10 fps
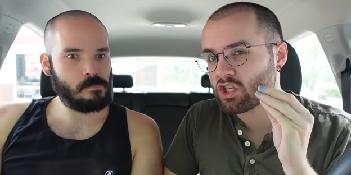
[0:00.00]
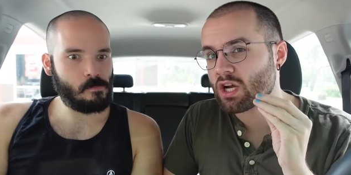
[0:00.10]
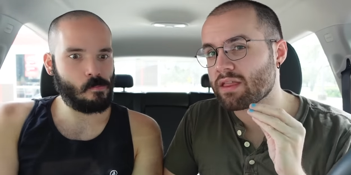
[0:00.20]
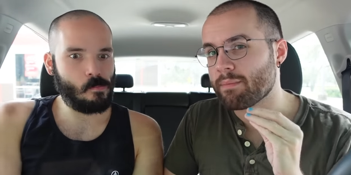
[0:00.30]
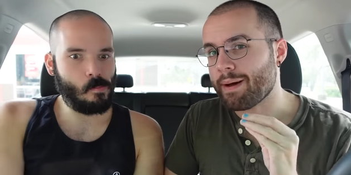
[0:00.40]

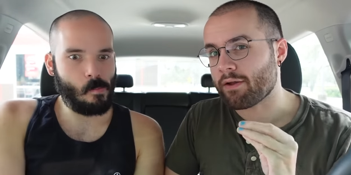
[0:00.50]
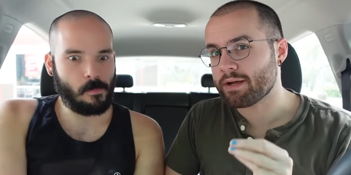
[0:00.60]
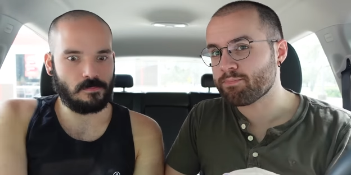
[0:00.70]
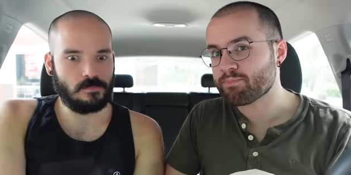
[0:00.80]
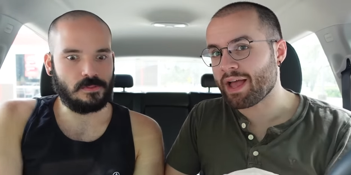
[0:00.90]
Speaker 1: shooketh about
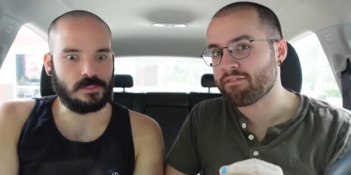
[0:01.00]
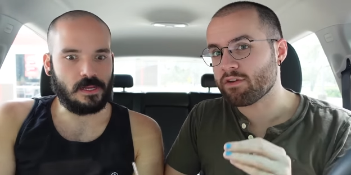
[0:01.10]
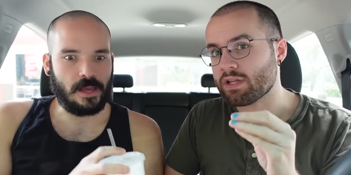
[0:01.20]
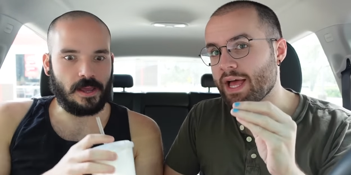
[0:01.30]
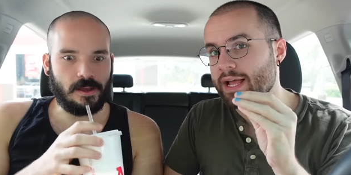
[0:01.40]
it. I
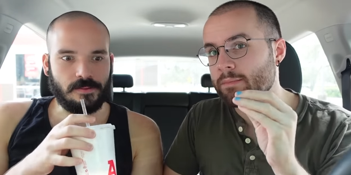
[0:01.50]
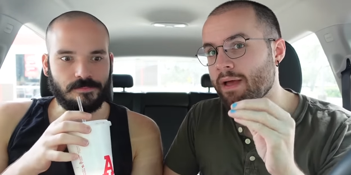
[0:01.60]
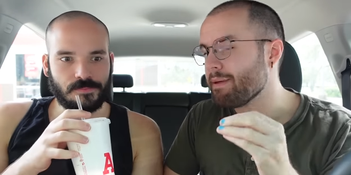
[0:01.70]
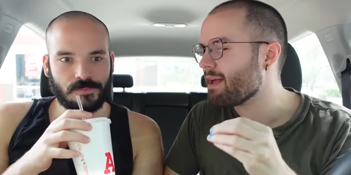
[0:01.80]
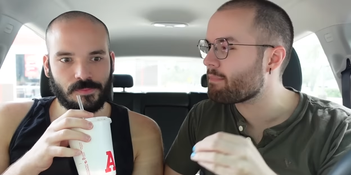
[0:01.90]
feel yeah. like
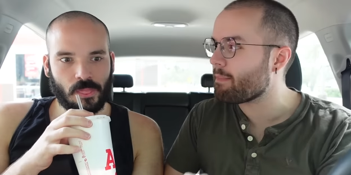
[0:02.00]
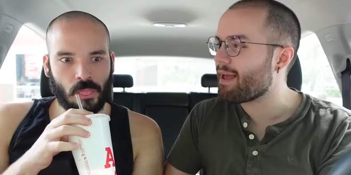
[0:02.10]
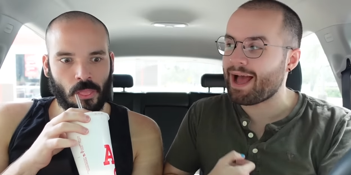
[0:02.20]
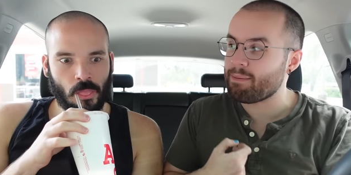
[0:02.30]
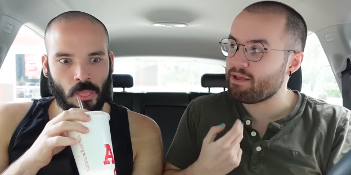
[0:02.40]
maybe
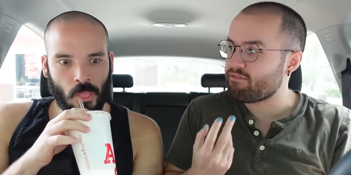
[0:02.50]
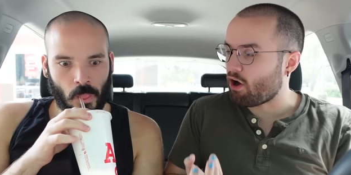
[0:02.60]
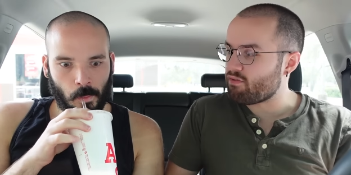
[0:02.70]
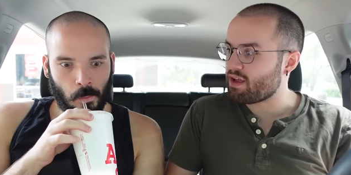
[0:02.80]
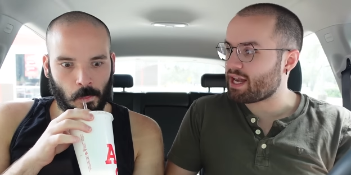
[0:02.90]
maybe I'm
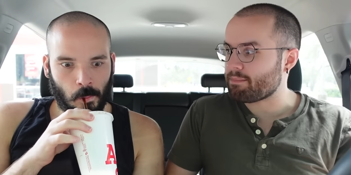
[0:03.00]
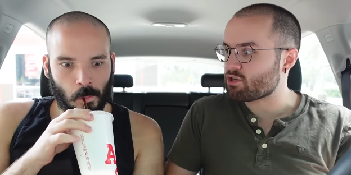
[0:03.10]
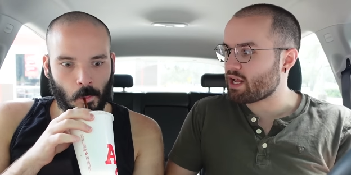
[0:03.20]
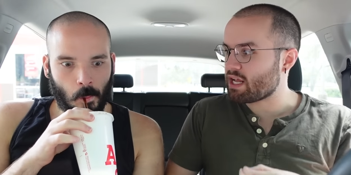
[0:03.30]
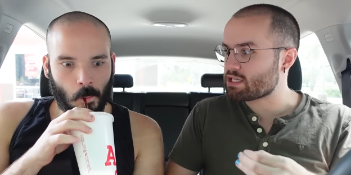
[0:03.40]
evolving and I'm
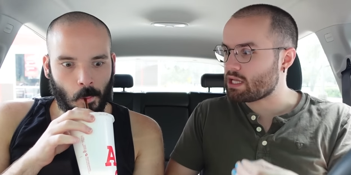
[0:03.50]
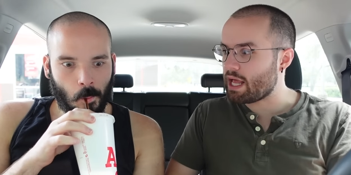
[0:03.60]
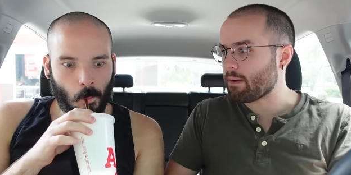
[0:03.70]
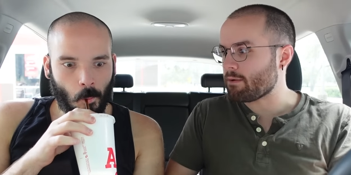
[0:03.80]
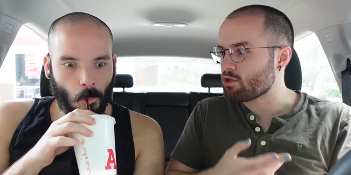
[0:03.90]
turning into
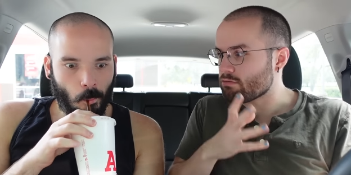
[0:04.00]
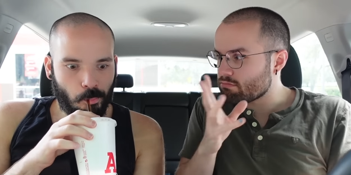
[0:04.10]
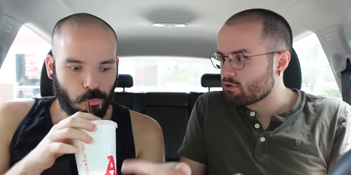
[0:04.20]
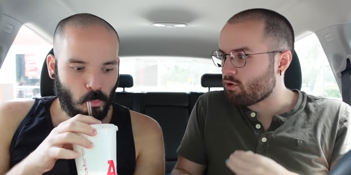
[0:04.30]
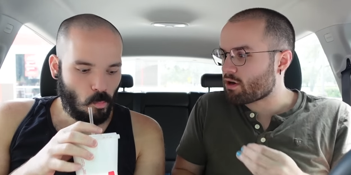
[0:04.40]
like
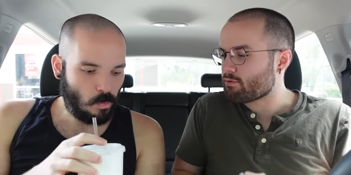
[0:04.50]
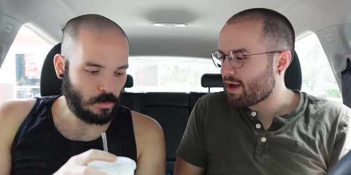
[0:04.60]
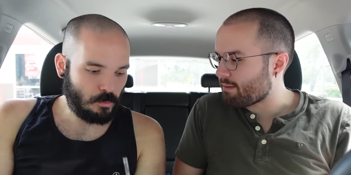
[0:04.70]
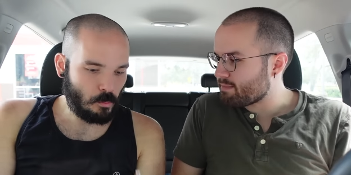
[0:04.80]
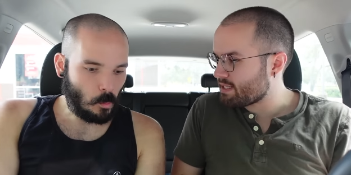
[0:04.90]
Gordon
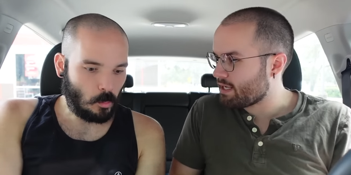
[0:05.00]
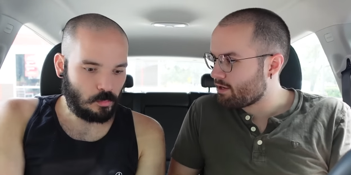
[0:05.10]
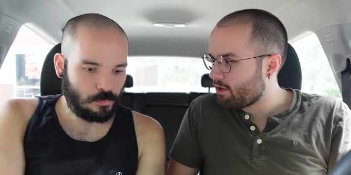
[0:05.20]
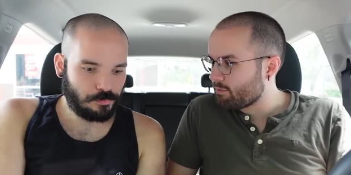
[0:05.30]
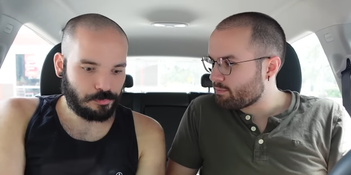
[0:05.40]
Ramsay, you
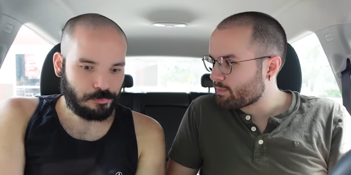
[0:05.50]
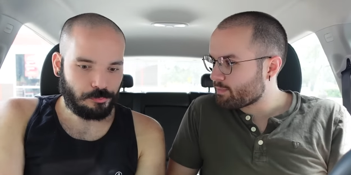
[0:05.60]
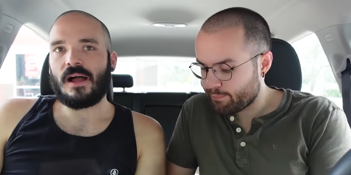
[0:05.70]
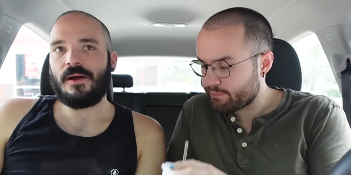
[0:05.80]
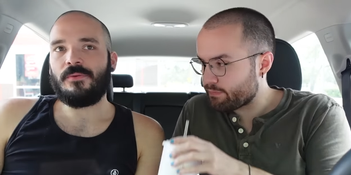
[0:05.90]
know?
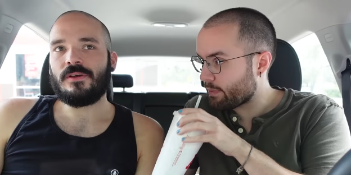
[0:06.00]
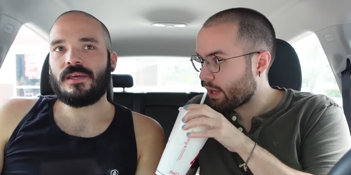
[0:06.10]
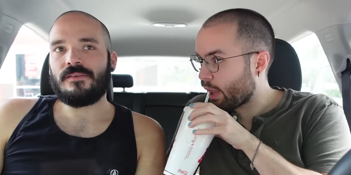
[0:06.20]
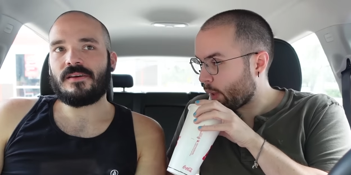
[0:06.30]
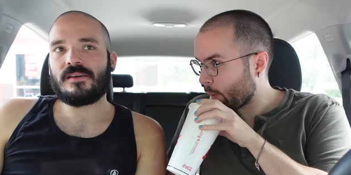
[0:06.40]
Speaker 2: I will
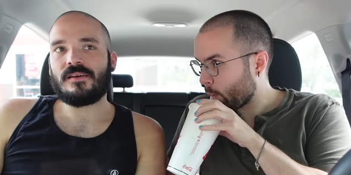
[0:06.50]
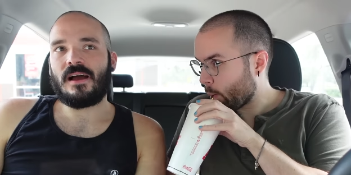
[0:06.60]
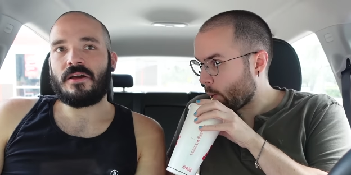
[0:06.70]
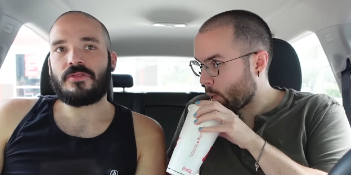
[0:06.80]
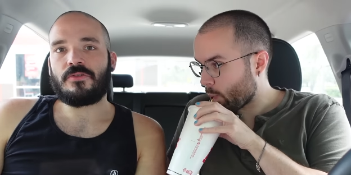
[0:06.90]
give it
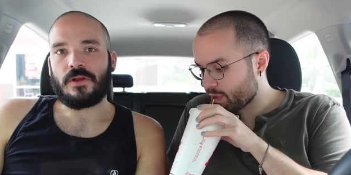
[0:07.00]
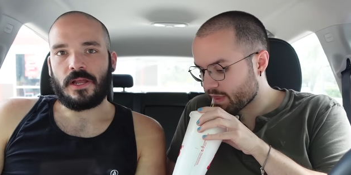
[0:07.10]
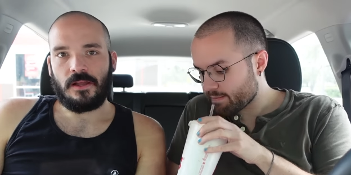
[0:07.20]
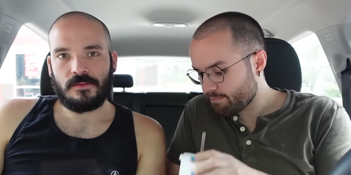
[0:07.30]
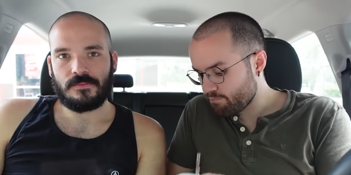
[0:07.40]
a
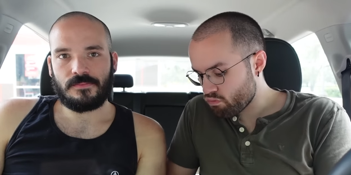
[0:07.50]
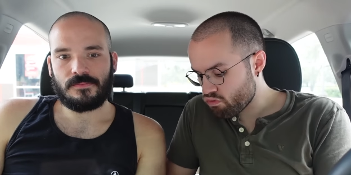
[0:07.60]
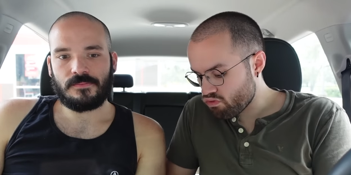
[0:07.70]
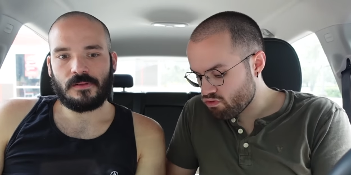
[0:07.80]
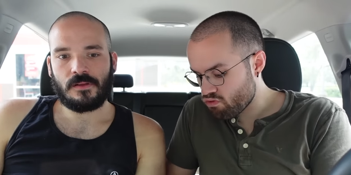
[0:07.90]
three.
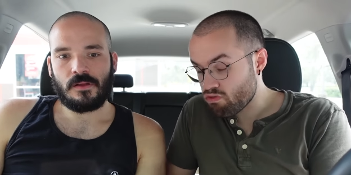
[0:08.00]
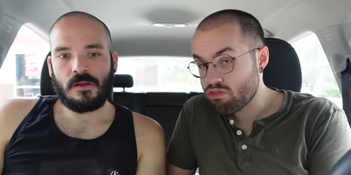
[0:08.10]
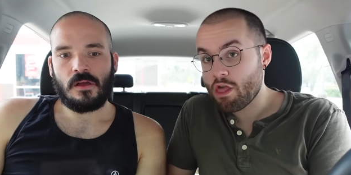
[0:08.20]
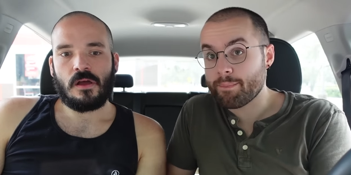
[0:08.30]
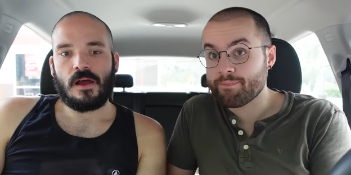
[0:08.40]

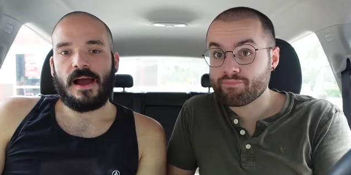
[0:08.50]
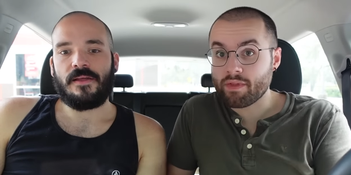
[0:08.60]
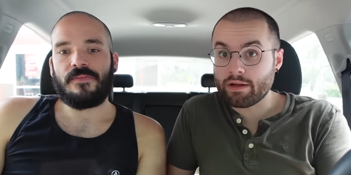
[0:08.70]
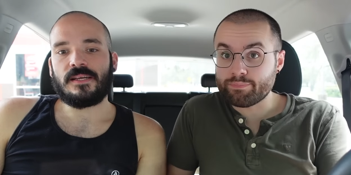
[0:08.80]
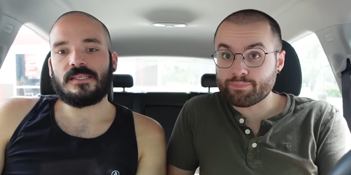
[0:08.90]

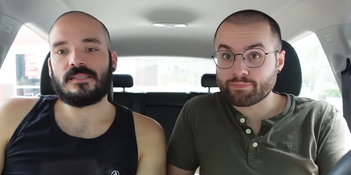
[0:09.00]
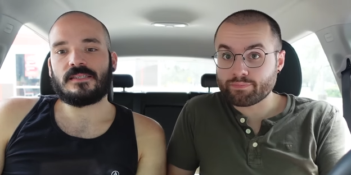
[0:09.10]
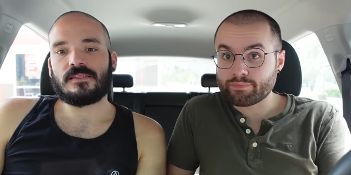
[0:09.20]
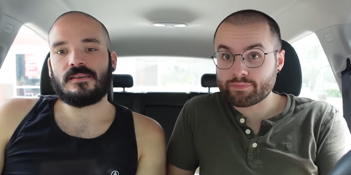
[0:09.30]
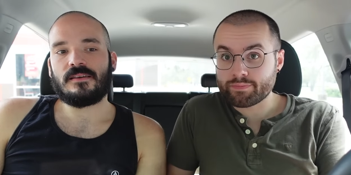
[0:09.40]
And this
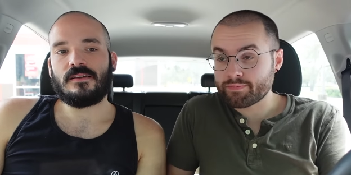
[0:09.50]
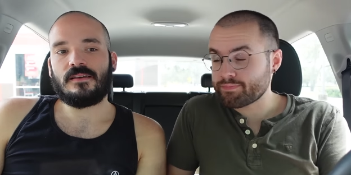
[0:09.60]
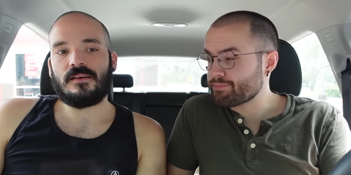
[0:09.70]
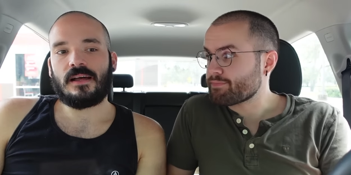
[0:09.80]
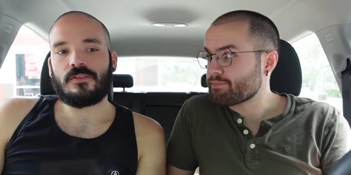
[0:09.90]
is
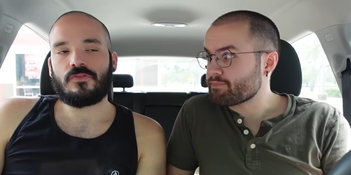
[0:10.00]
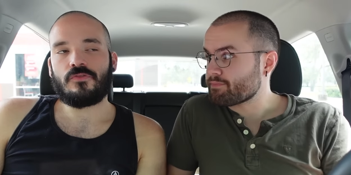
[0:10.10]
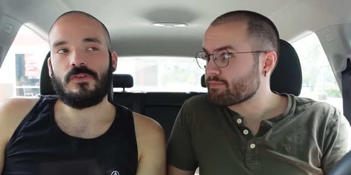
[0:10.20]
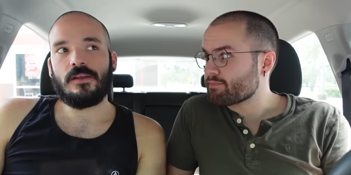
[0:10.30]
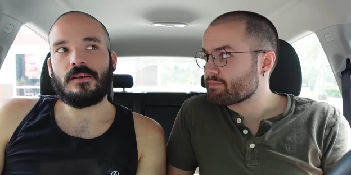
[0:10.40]
a
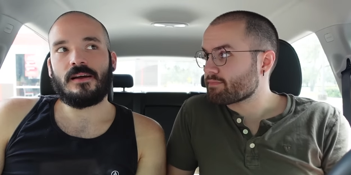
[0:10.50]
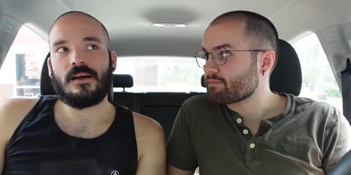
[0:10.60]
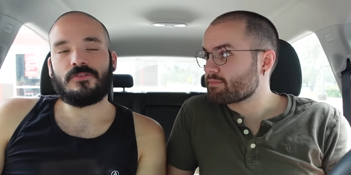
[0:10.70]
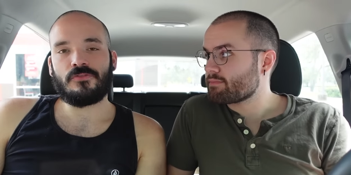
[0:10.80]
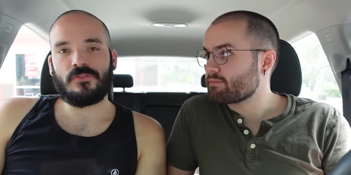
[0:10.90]
three,
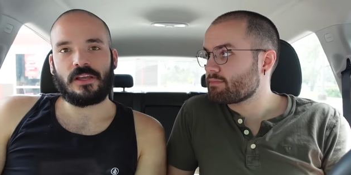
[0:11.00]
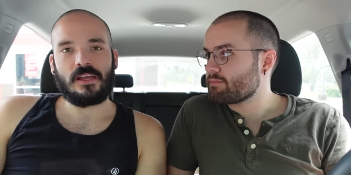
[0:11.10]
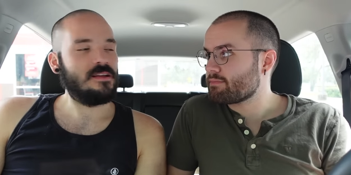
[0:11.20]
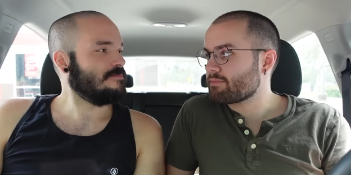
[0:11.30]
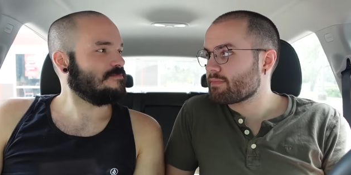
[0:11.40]
a
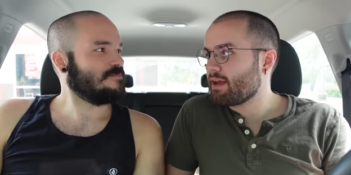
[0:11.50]
three.